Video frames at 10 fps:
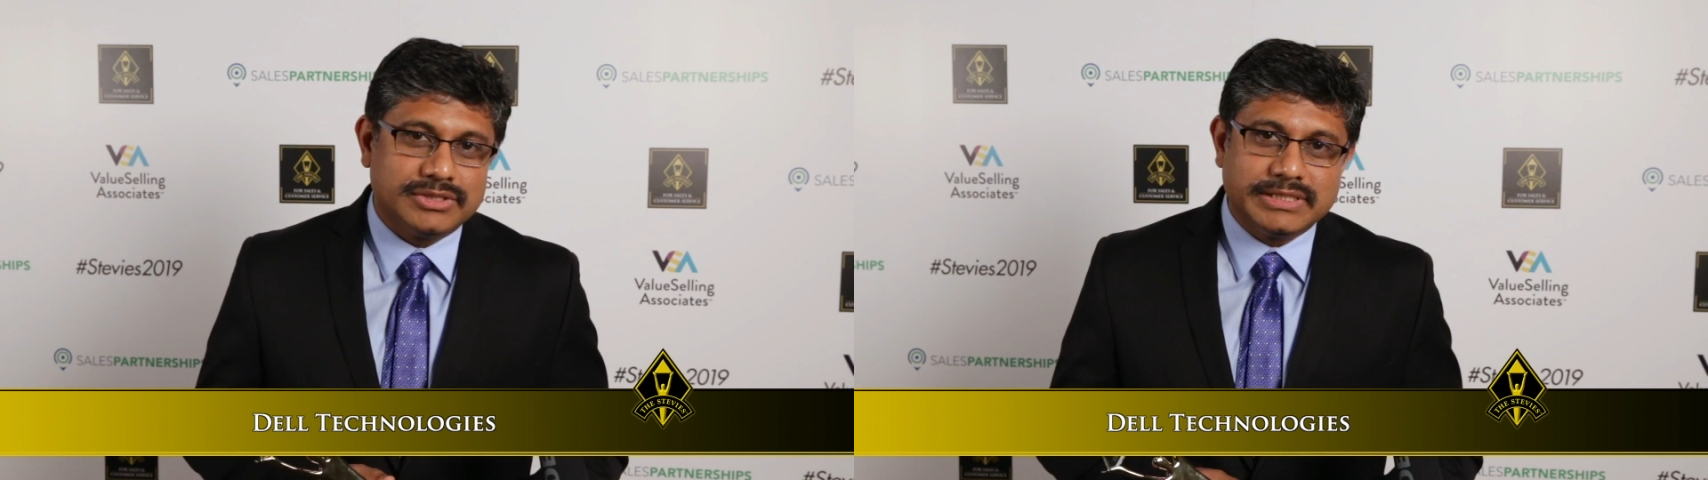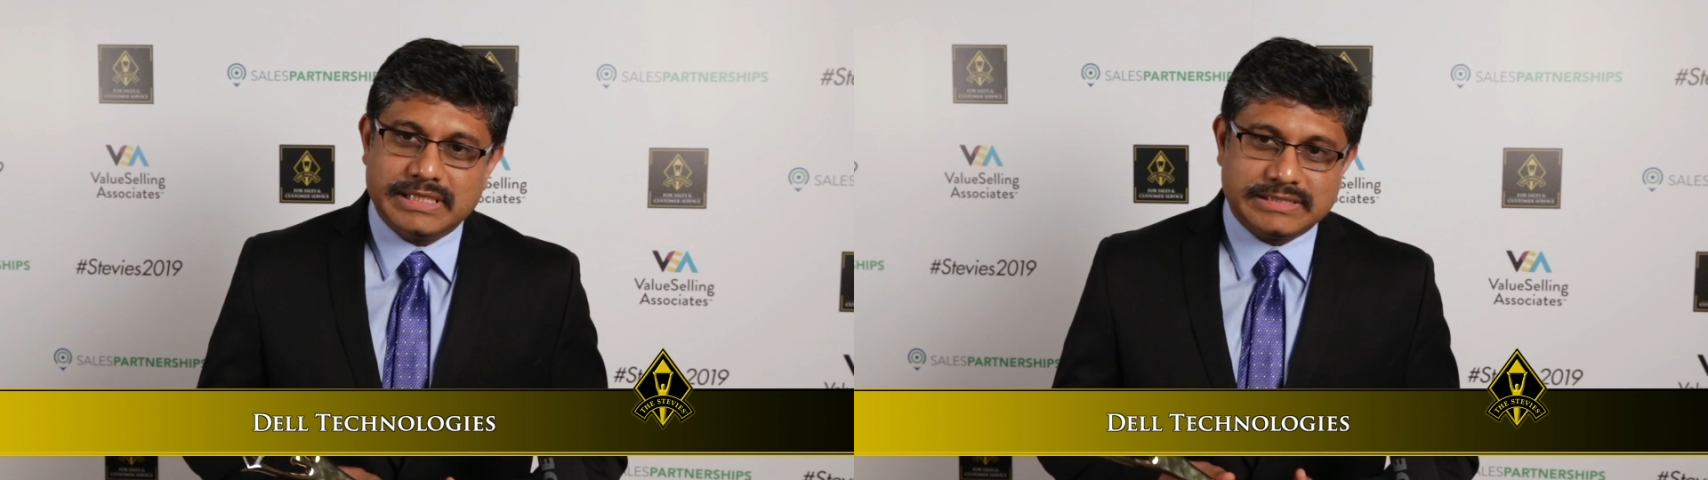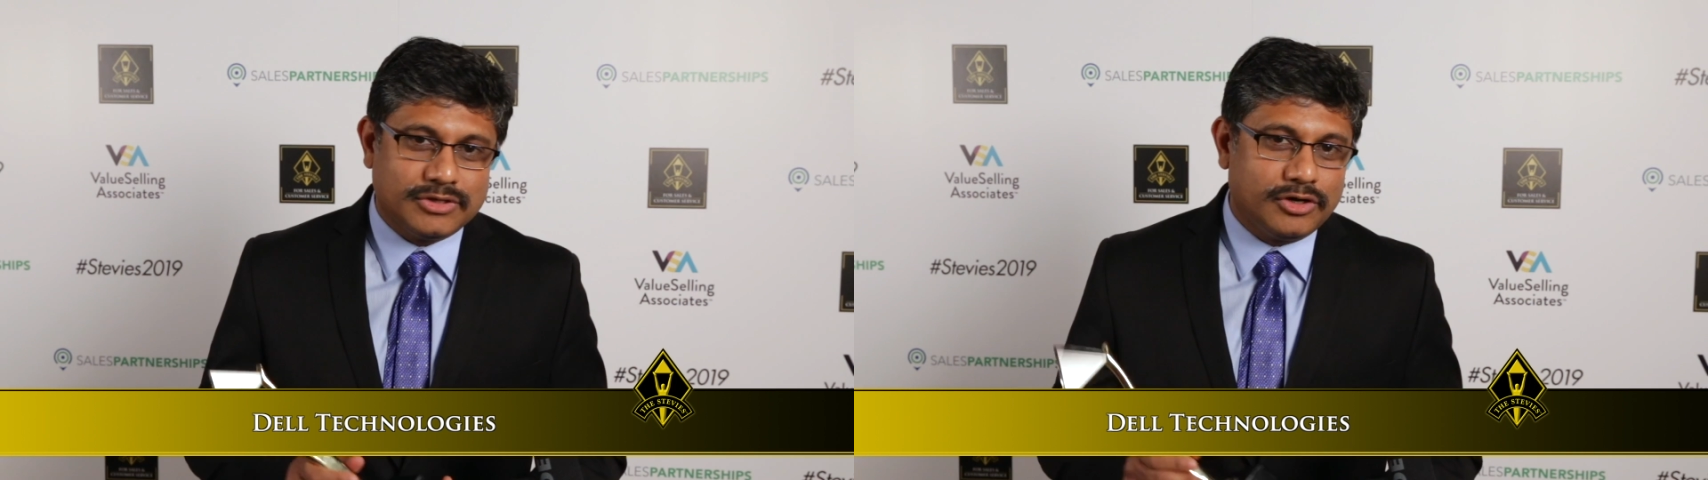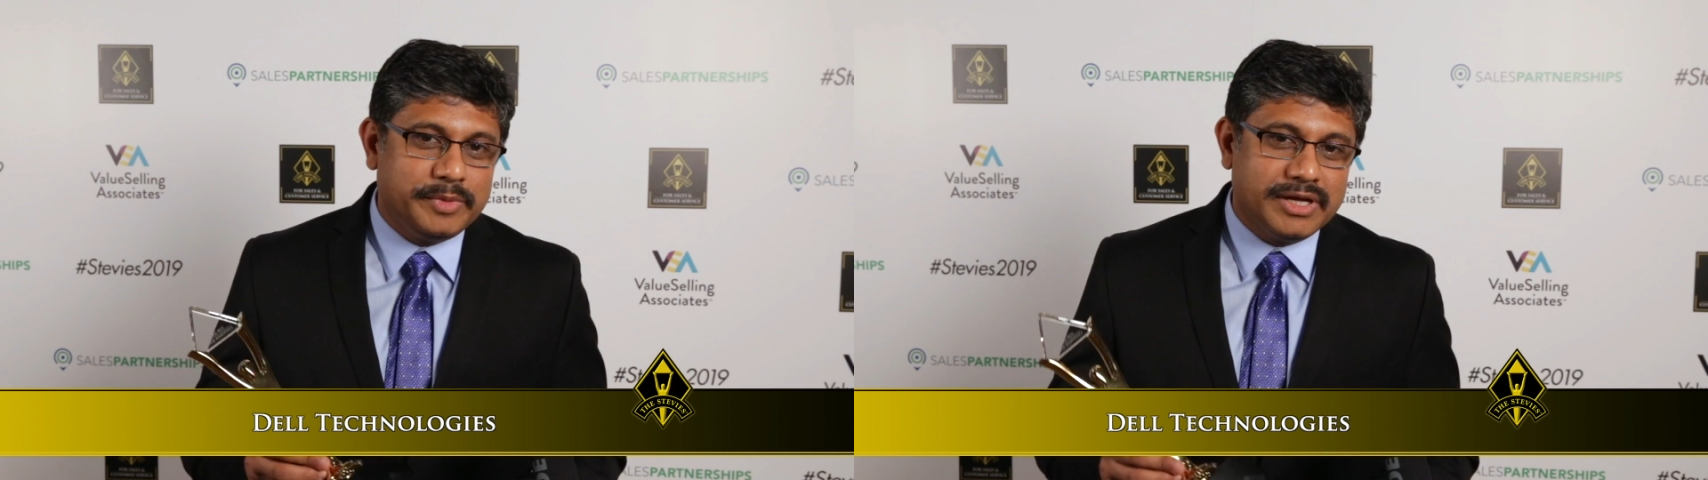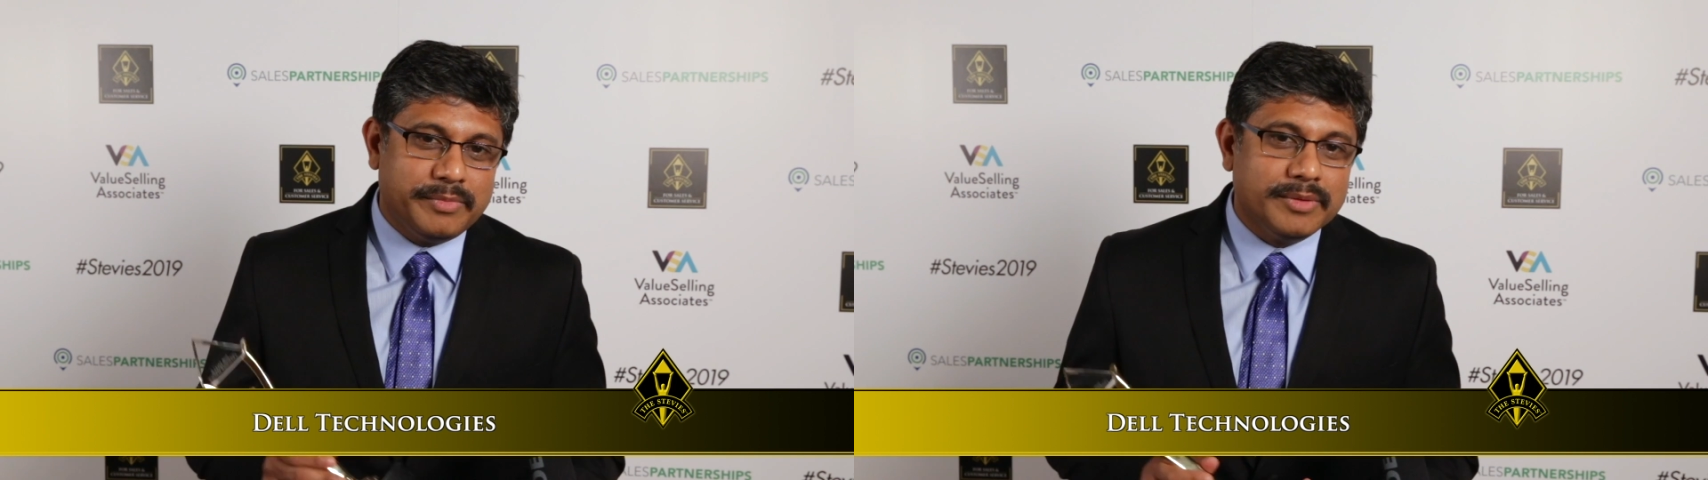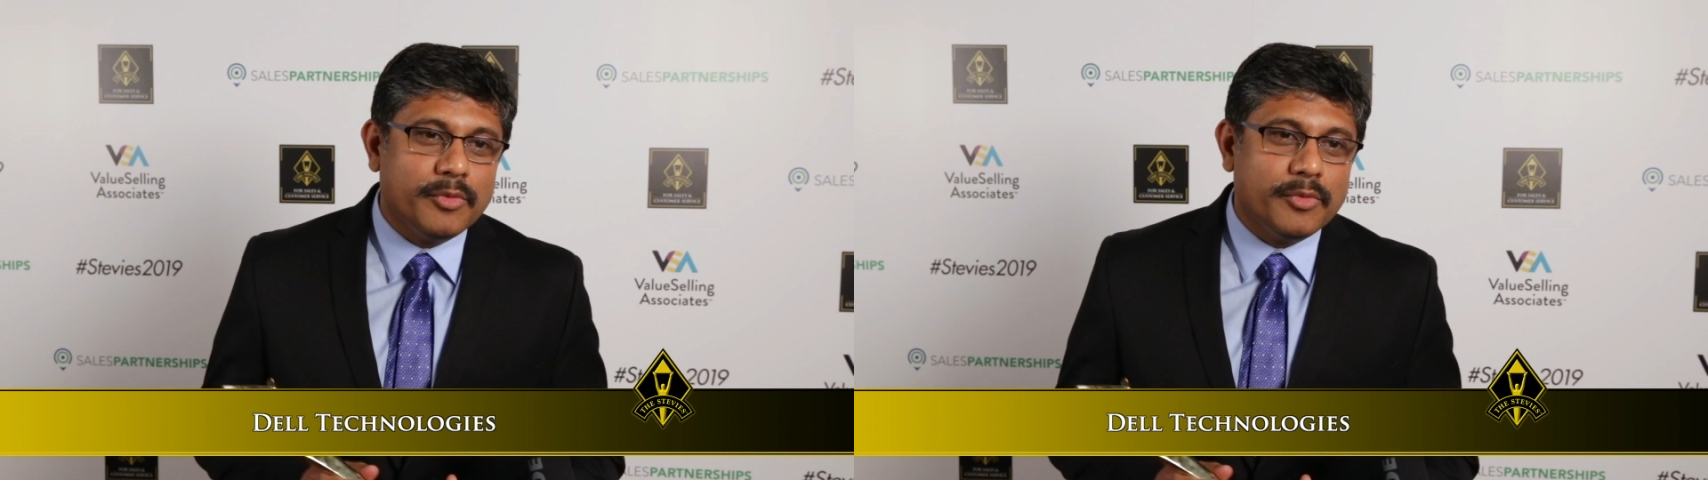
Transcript: So it's going to be a big